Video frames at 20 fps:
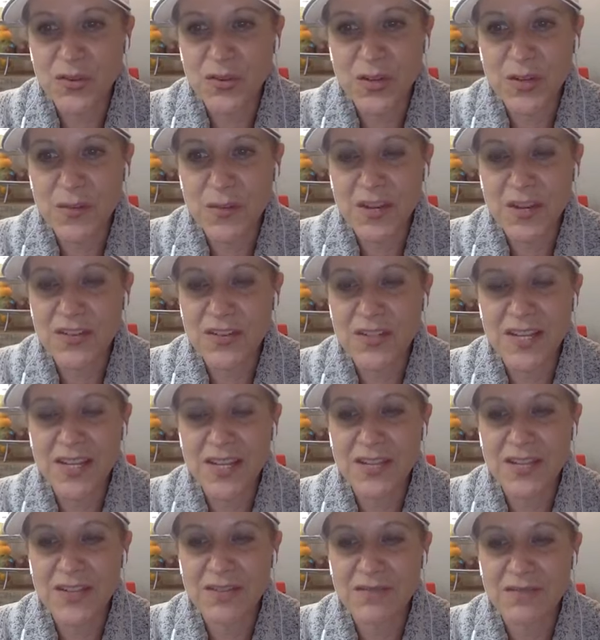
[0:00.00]
dreaming or
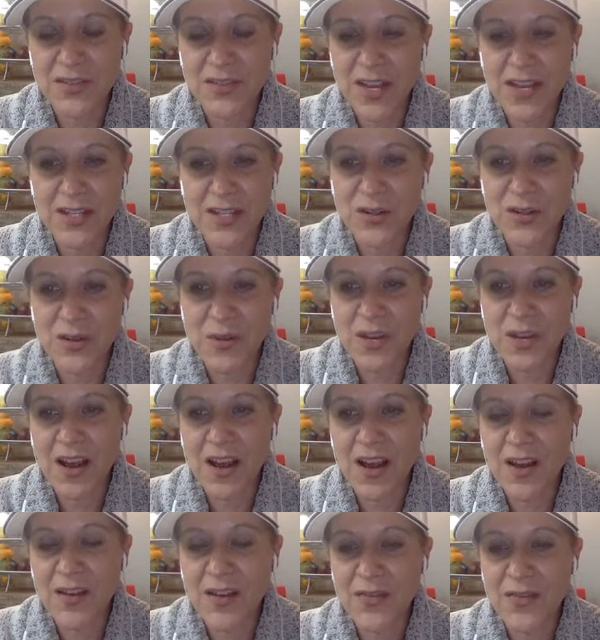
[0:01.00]
day, daydreaming
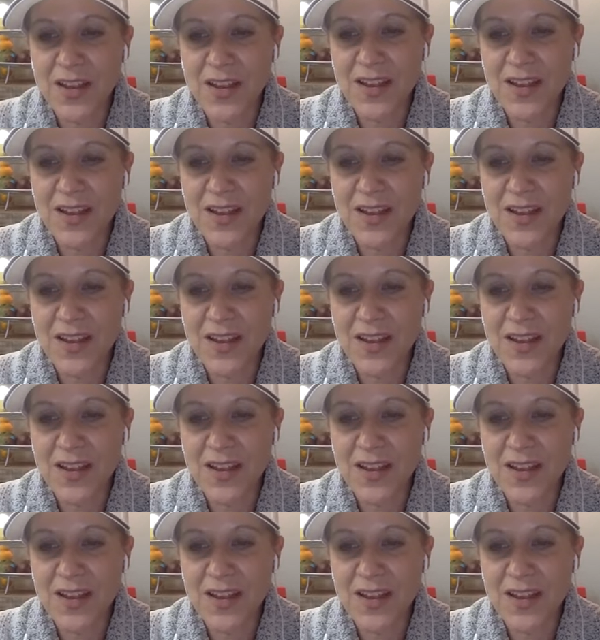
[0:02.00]
off.